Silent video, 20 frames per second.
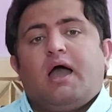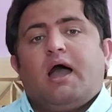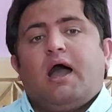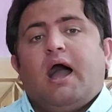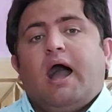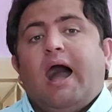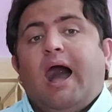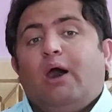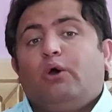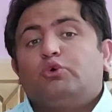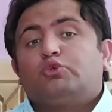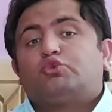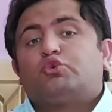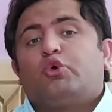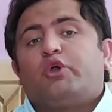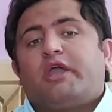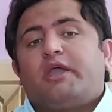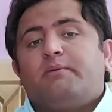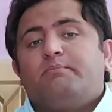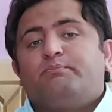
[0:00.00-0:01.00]
How
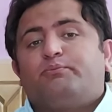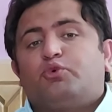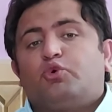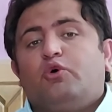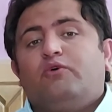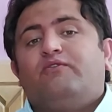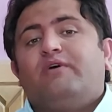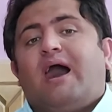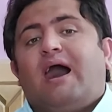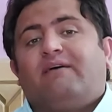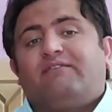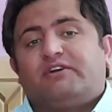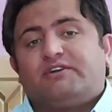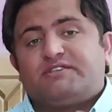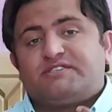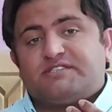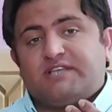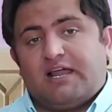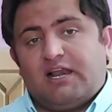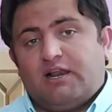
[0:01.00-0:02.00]
to improve our
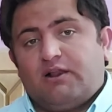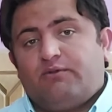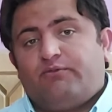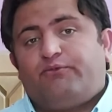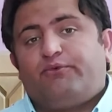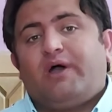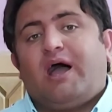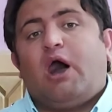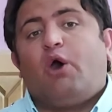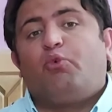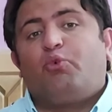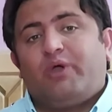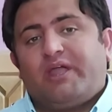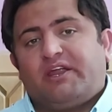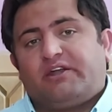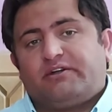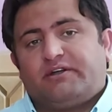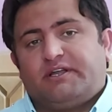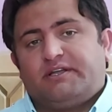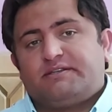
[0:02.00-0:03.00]

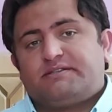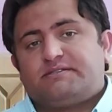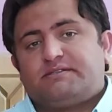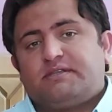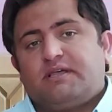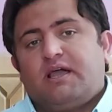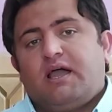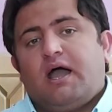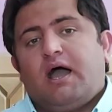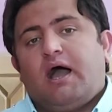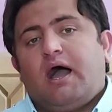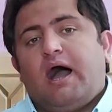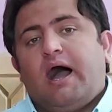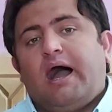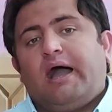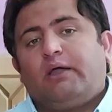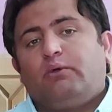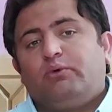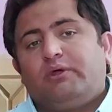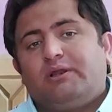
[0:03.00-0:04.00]
self-awareness?
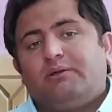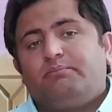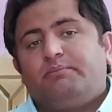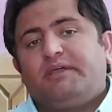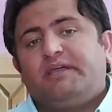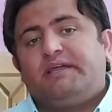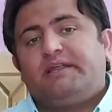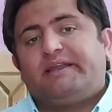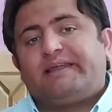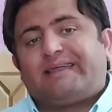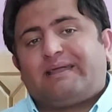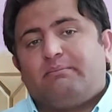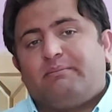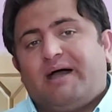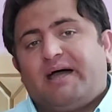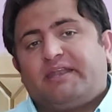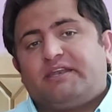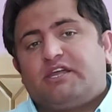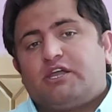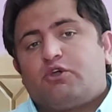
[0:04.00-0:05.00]
I will be
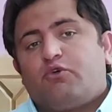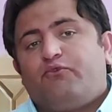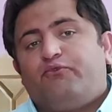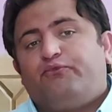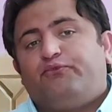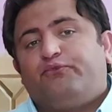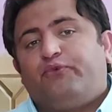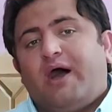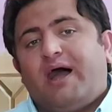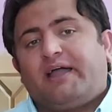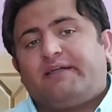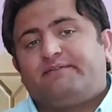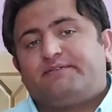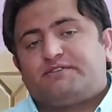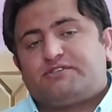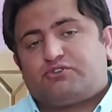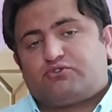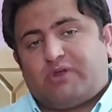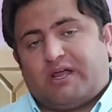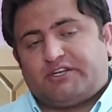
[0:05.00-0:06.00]
recommending 5
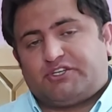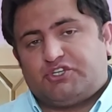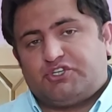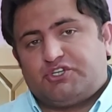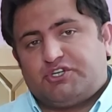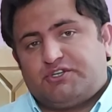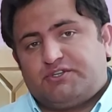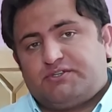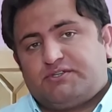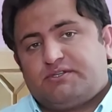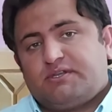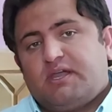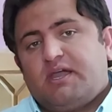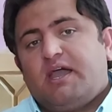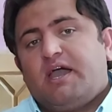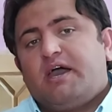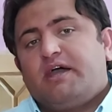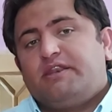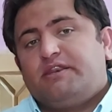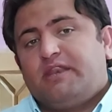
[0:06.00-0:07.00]
strategies.
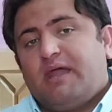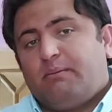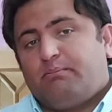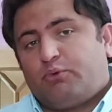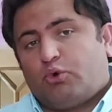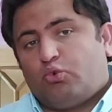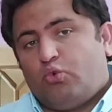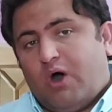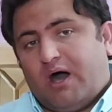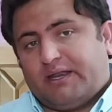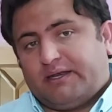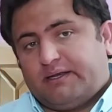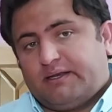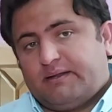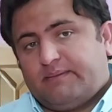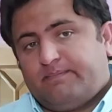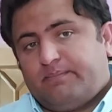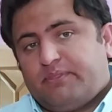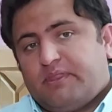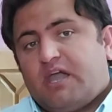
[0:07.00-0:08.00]
Number 1,
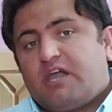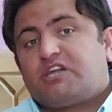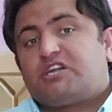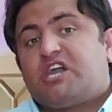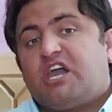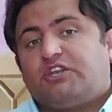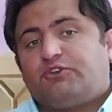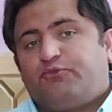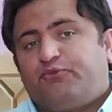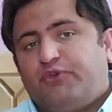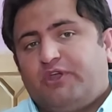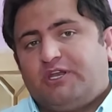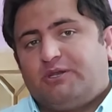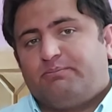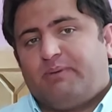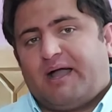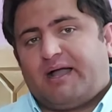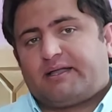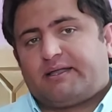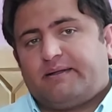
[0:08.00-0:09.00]
get
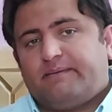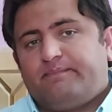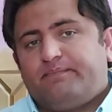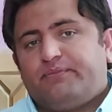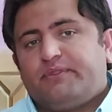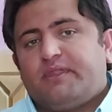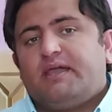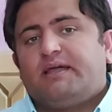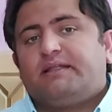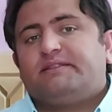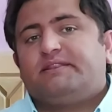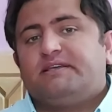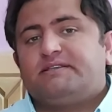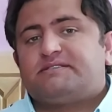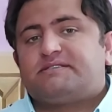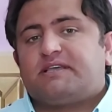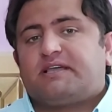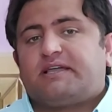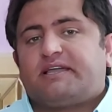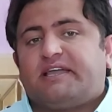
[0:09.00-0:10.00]
feedback.
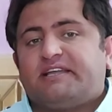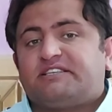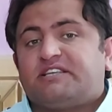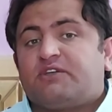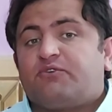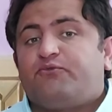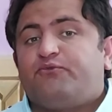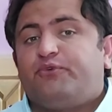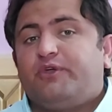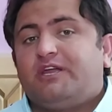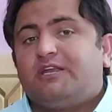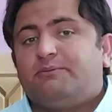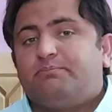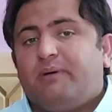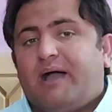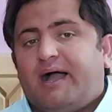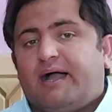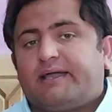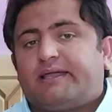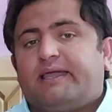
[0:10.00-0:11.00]
This getting
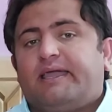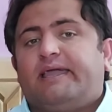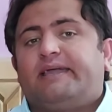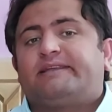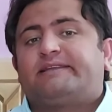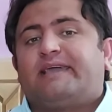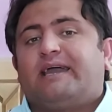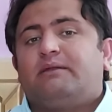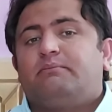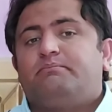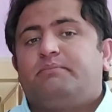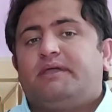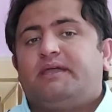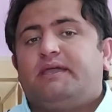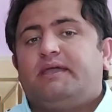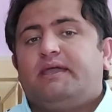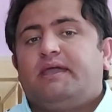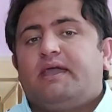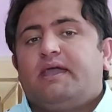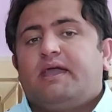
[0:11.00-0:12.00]
feedback, it can
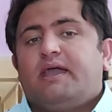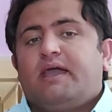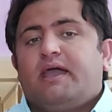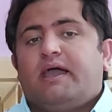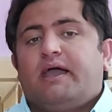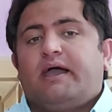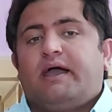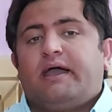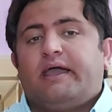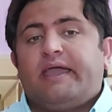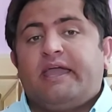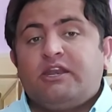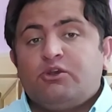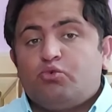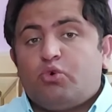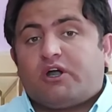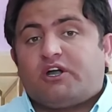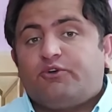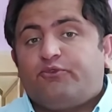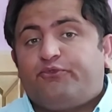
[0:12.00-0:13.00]
be
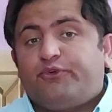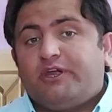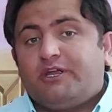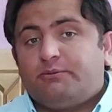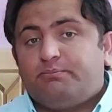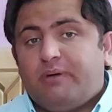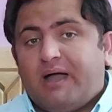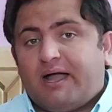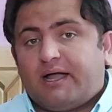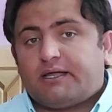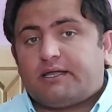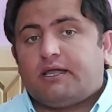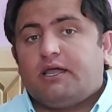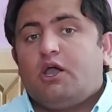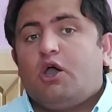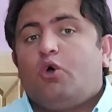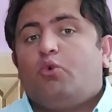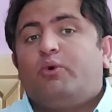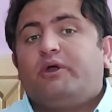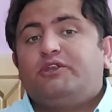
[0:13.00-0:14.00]
inward feedback
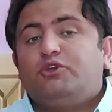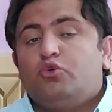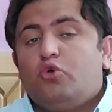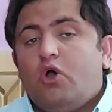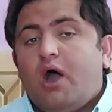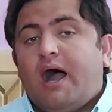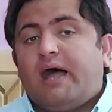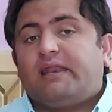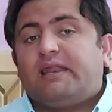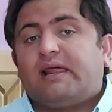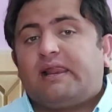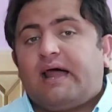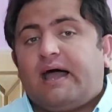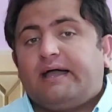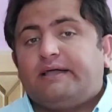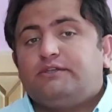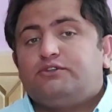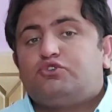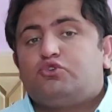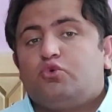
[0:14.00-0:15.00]
when you
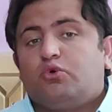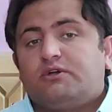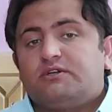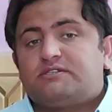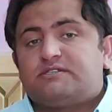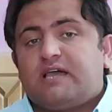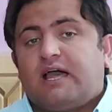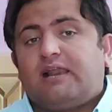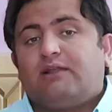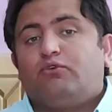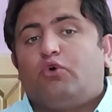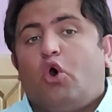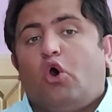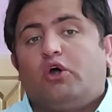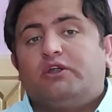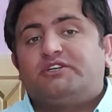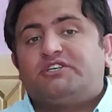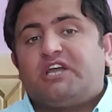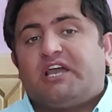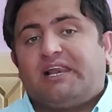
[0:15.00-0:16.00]
analyze yourself
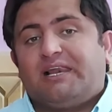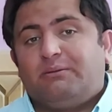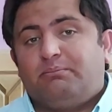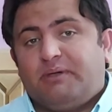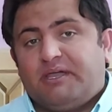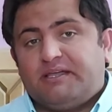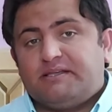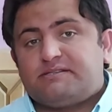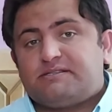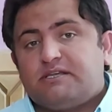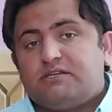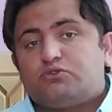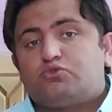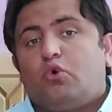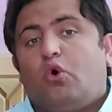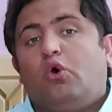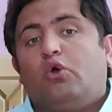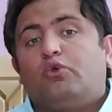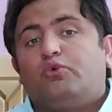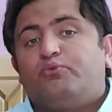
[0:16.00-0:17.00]
on daily basis
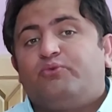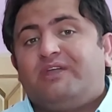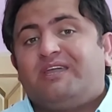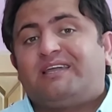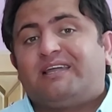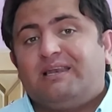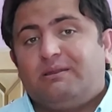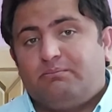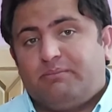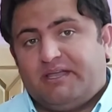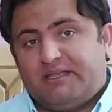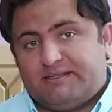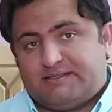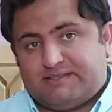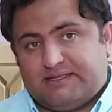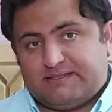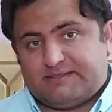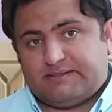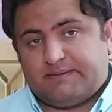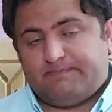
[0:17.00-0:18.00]
or weekly
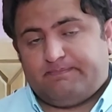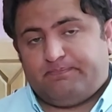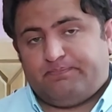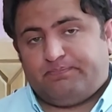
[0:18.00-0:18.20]
basis.